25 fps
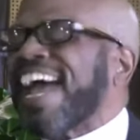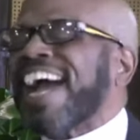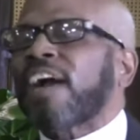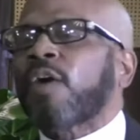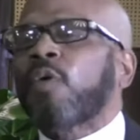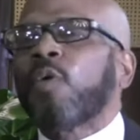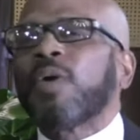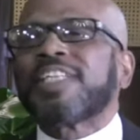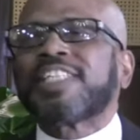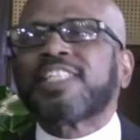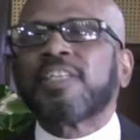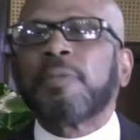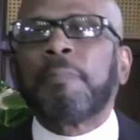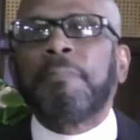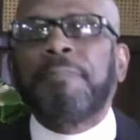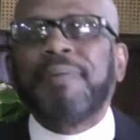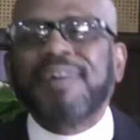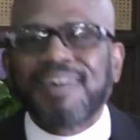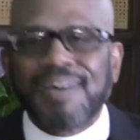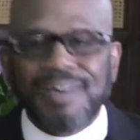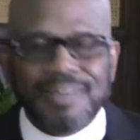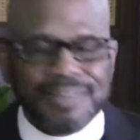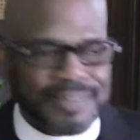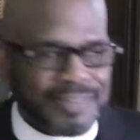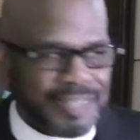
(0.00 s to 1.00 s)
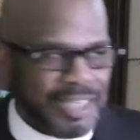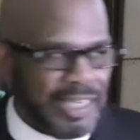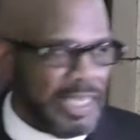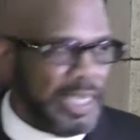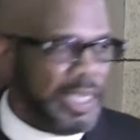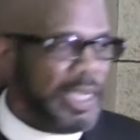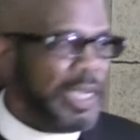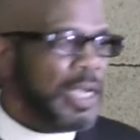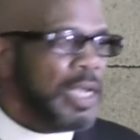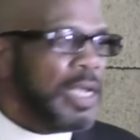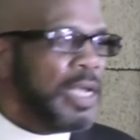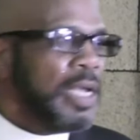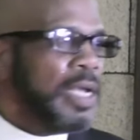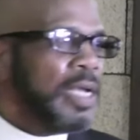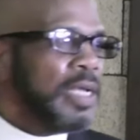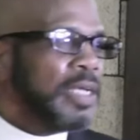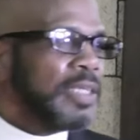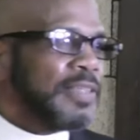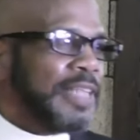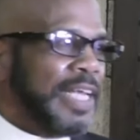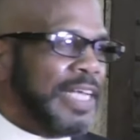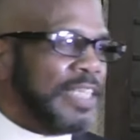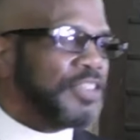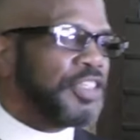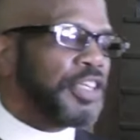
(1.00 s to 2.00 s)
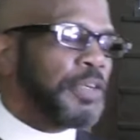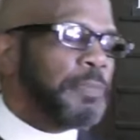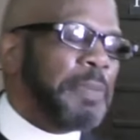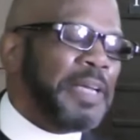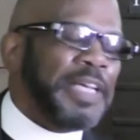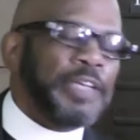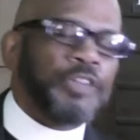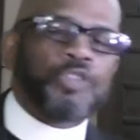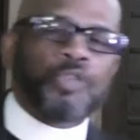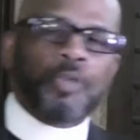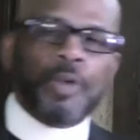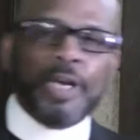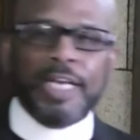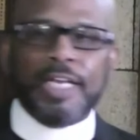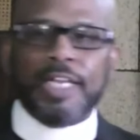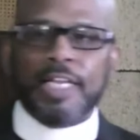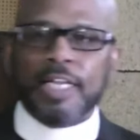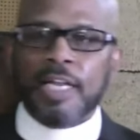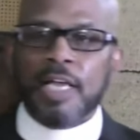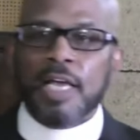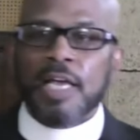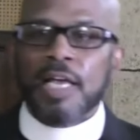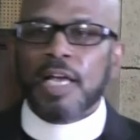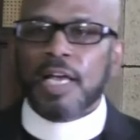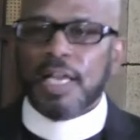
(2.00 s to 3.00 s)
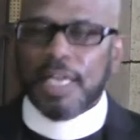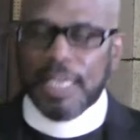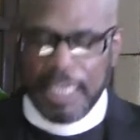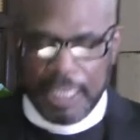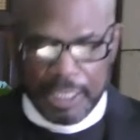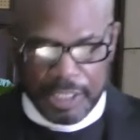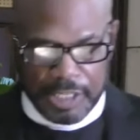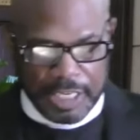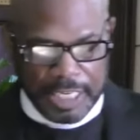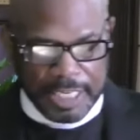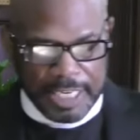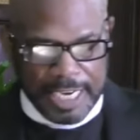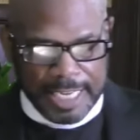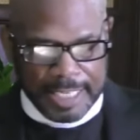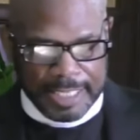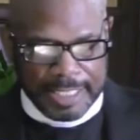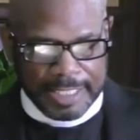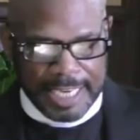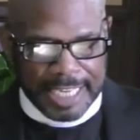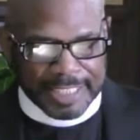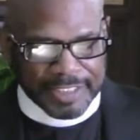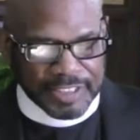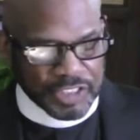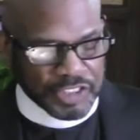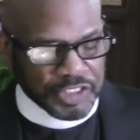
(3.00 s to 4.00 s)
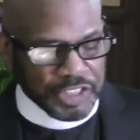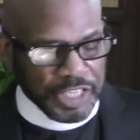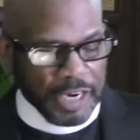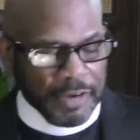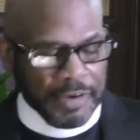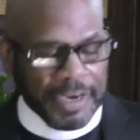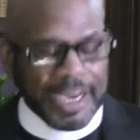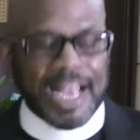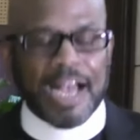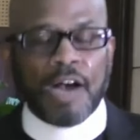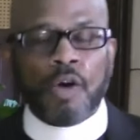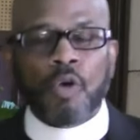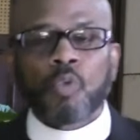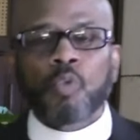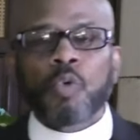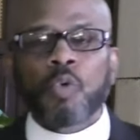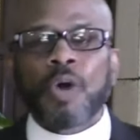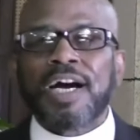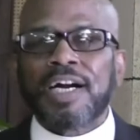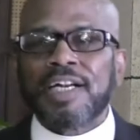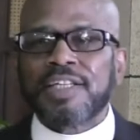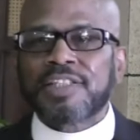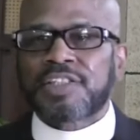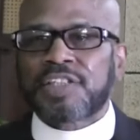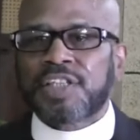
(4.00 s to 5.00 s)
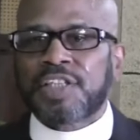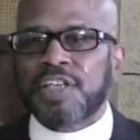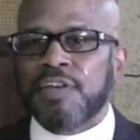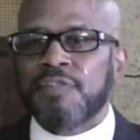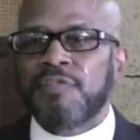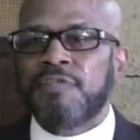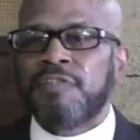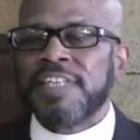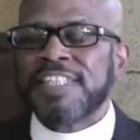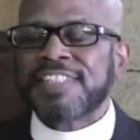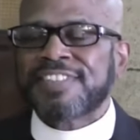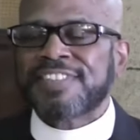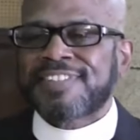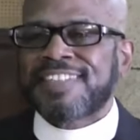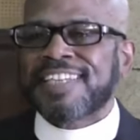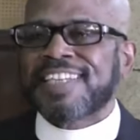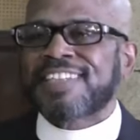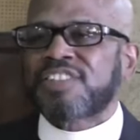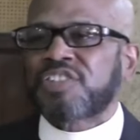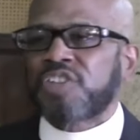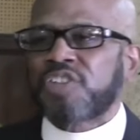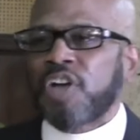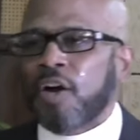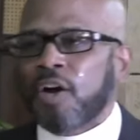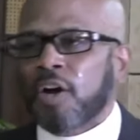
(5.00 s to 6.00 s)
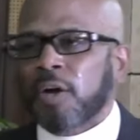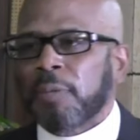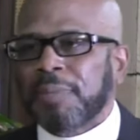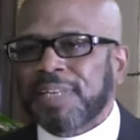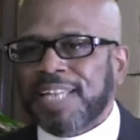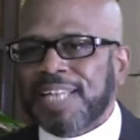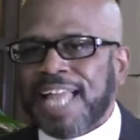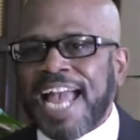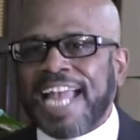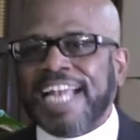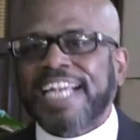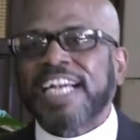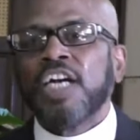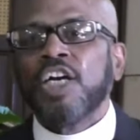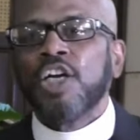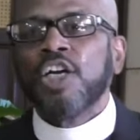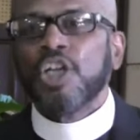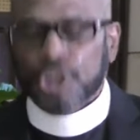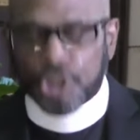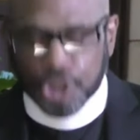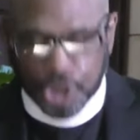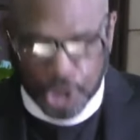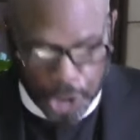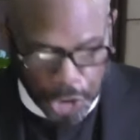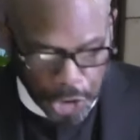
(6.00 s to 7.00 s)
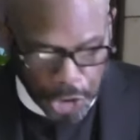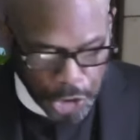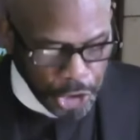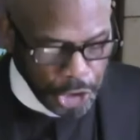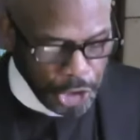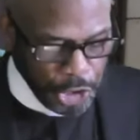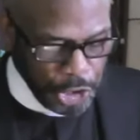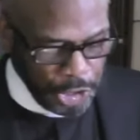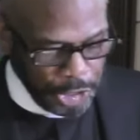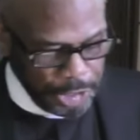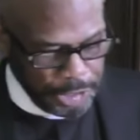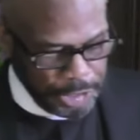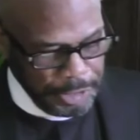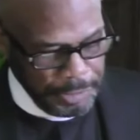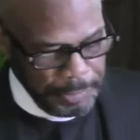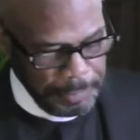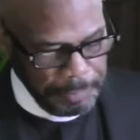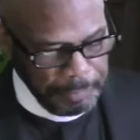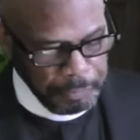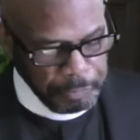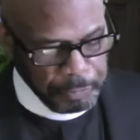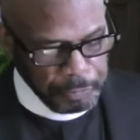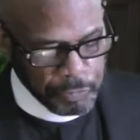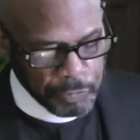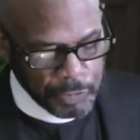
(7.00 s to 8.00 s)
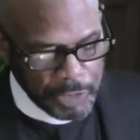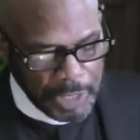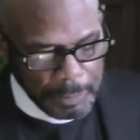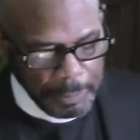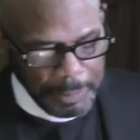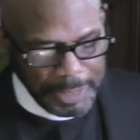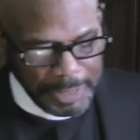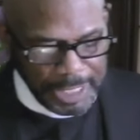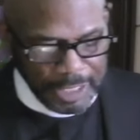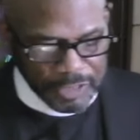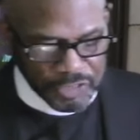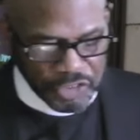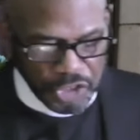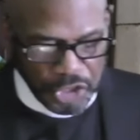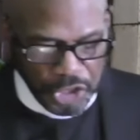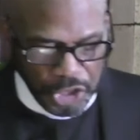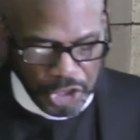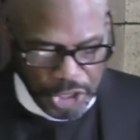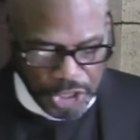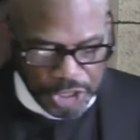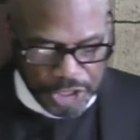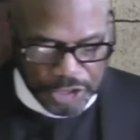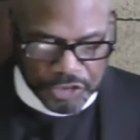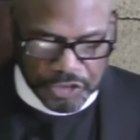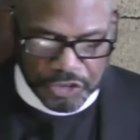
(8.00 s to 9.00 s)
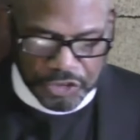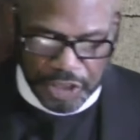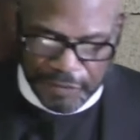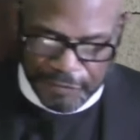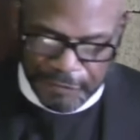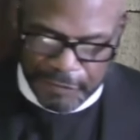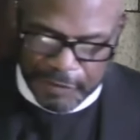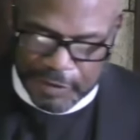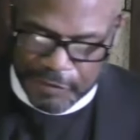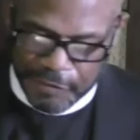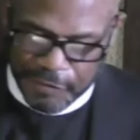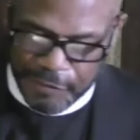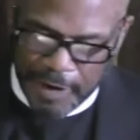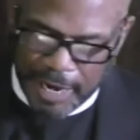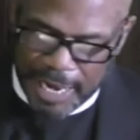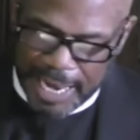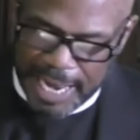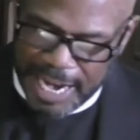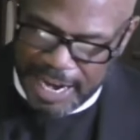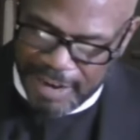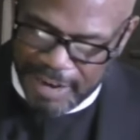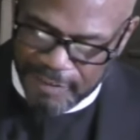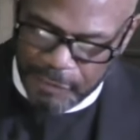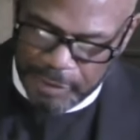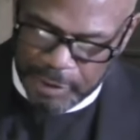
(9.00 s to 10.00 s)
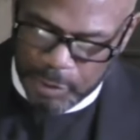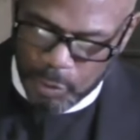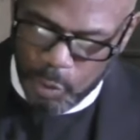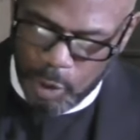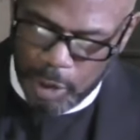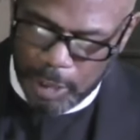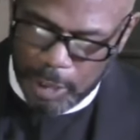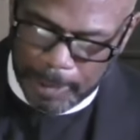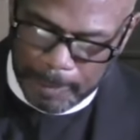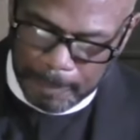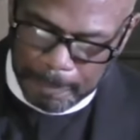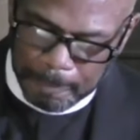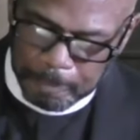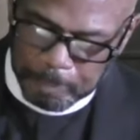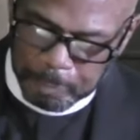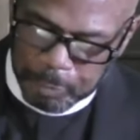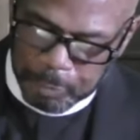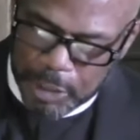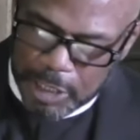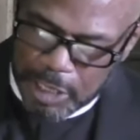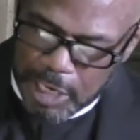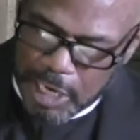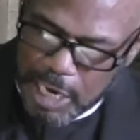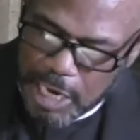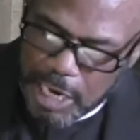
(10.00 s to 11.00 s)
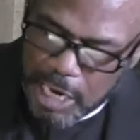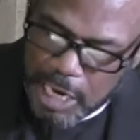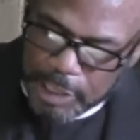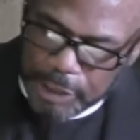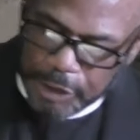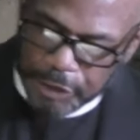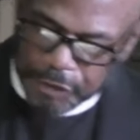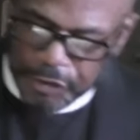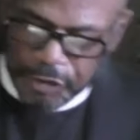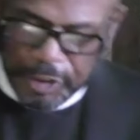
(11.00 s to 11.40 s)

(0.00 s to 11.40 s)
equitability than to be treated in, in necessary a relativistic term like good, because good is different for everyone. You